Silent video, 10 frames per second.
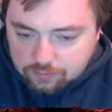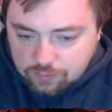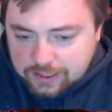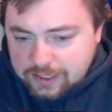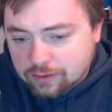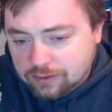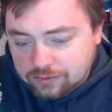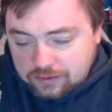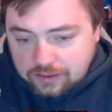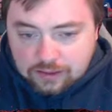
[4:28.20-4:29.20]
right now
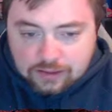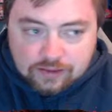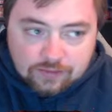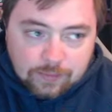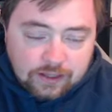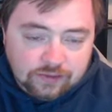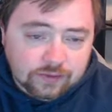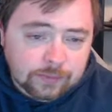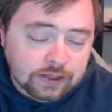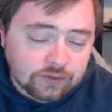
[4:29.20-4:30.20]
in this meta,
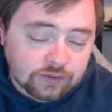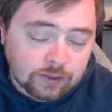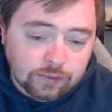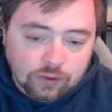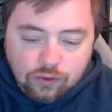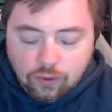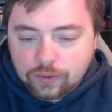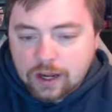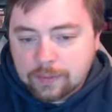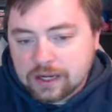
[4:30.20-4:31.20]
it's going to be interesting with all the
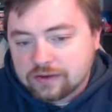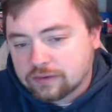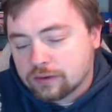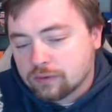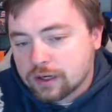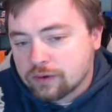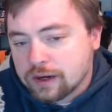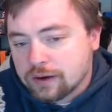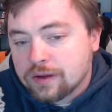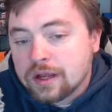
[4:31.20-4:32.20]
Oldhim and Icelander running
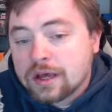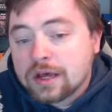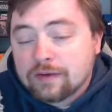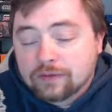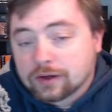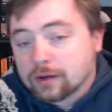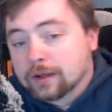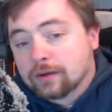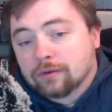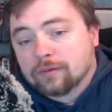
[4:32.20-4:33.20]
around. If you're going to
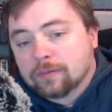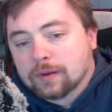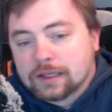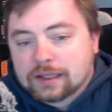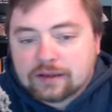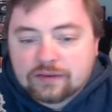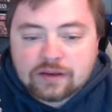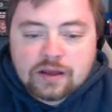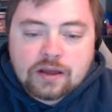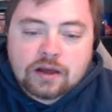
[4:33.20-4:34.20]
be able to play
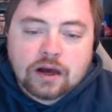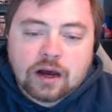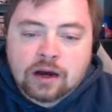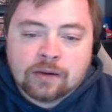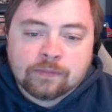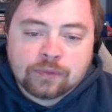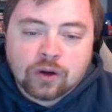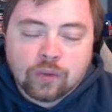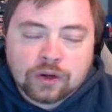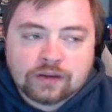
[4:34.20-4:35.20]
this
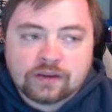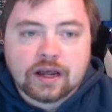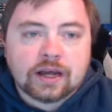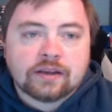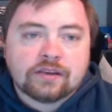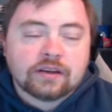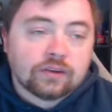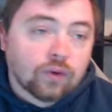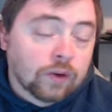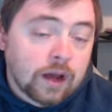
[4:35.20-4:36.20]
going into Dynasty,
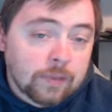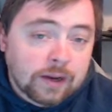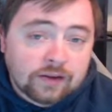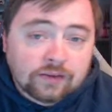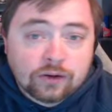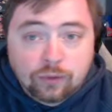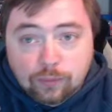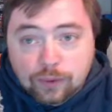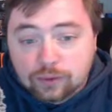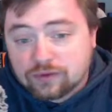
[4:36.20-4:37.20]
because Oldhim and Icelander
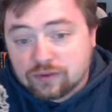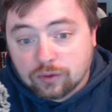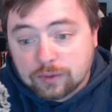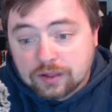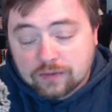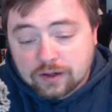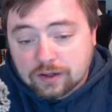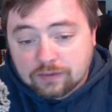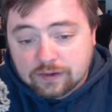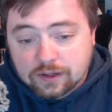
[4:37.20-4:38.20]
will both still be
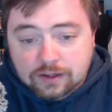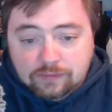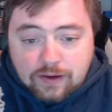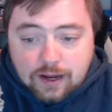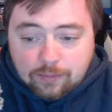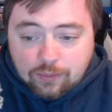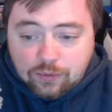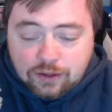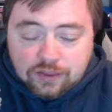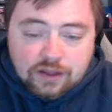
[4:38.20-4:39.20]
very, very
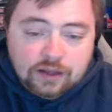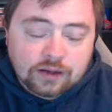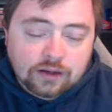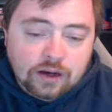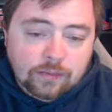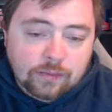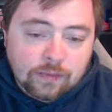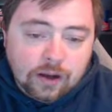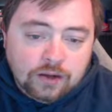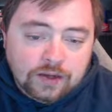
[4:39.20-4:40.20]
viable in the thing
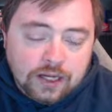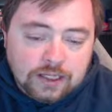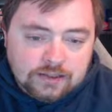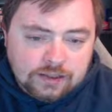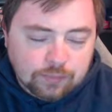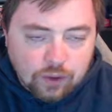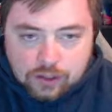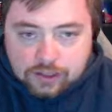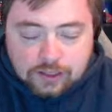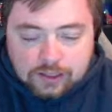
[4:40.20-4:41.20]
come Dynasty,
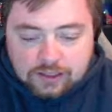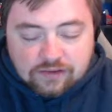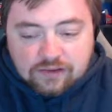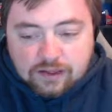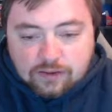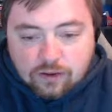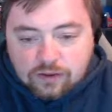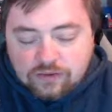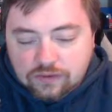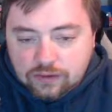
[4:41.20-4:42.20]
barring any insane
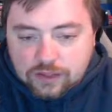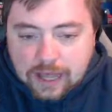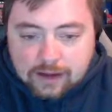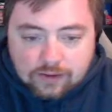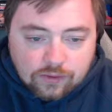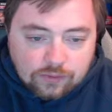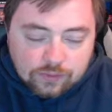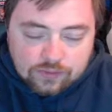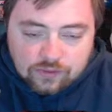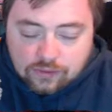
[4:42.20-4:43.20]
cards that are added
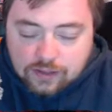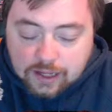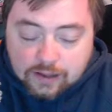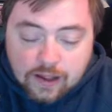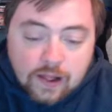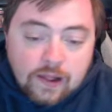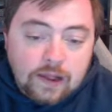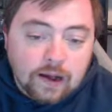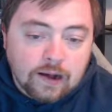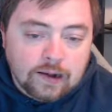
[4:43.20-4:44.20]
onto a certain deck.
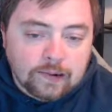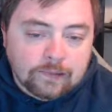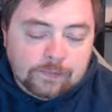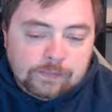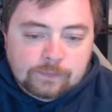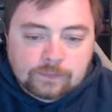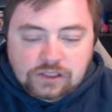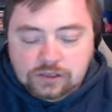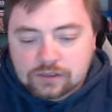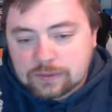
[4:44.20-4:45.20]

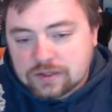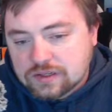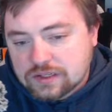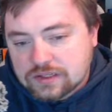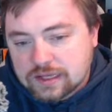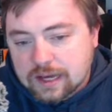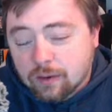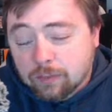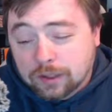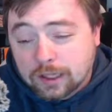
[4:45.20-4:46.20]
So it's gonna be interesting to see
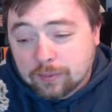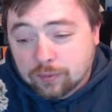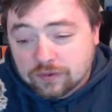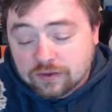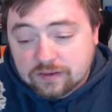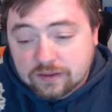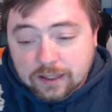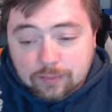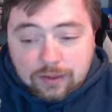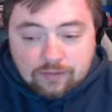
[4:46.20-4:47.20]
how playable this is in
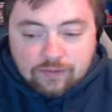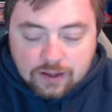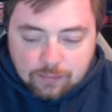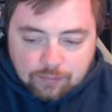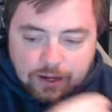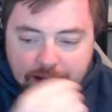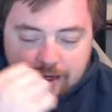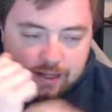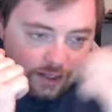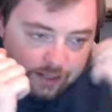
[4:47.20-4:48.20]
like a big event, but